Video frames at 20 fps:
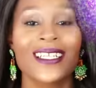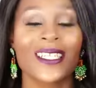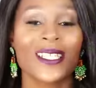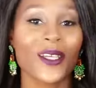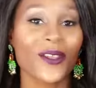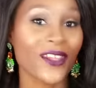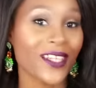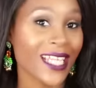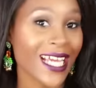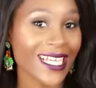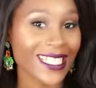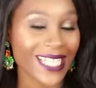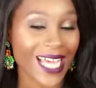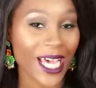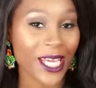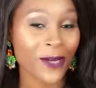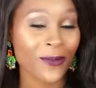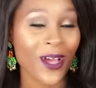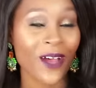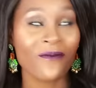So the next
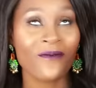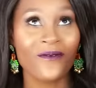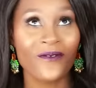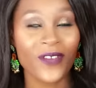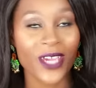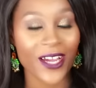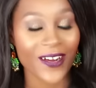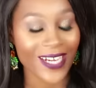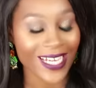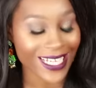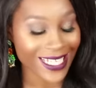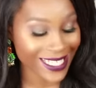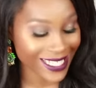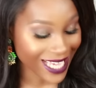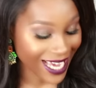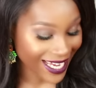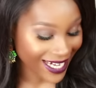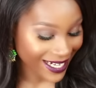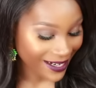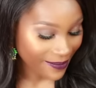item I'm very
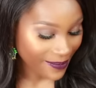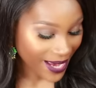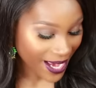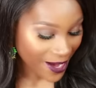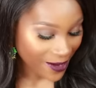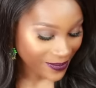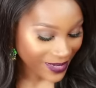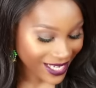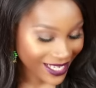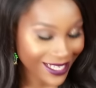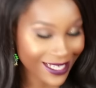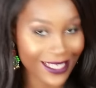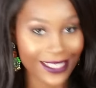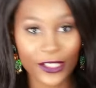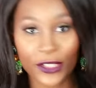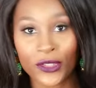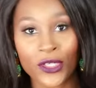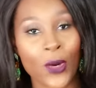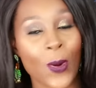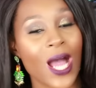excited about
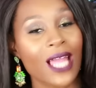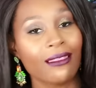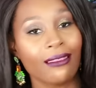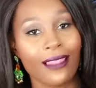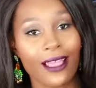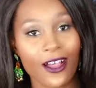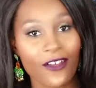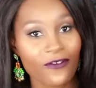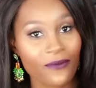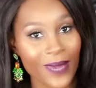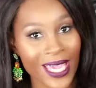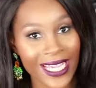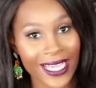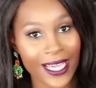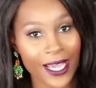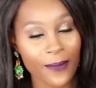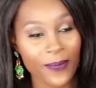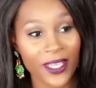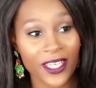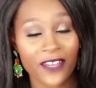because you know I love
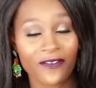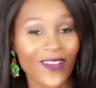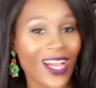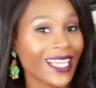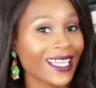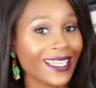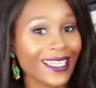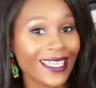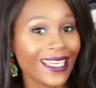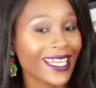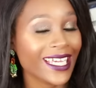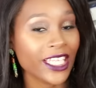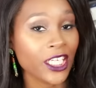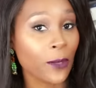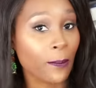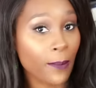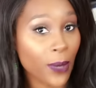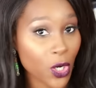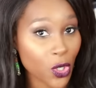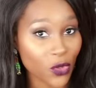makeup and if I can get it in
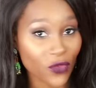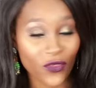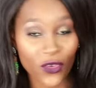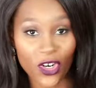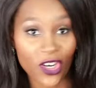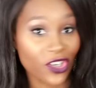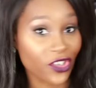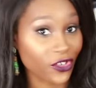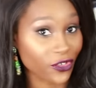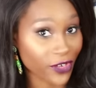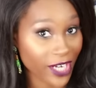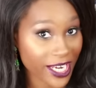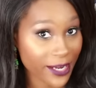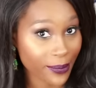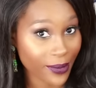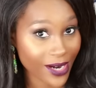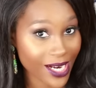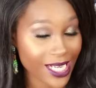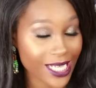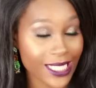a bulk for a
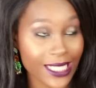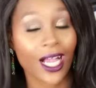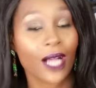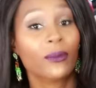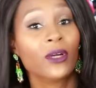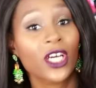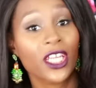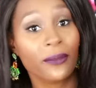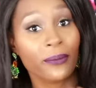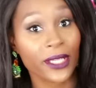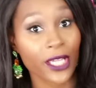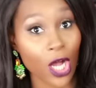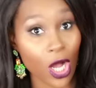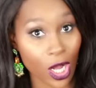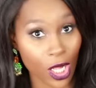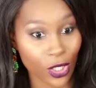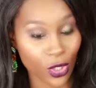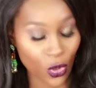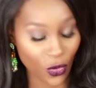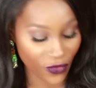great price, I'm gonna be
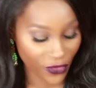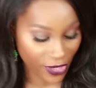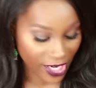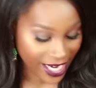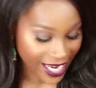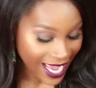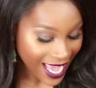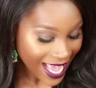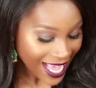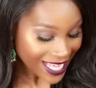all over it.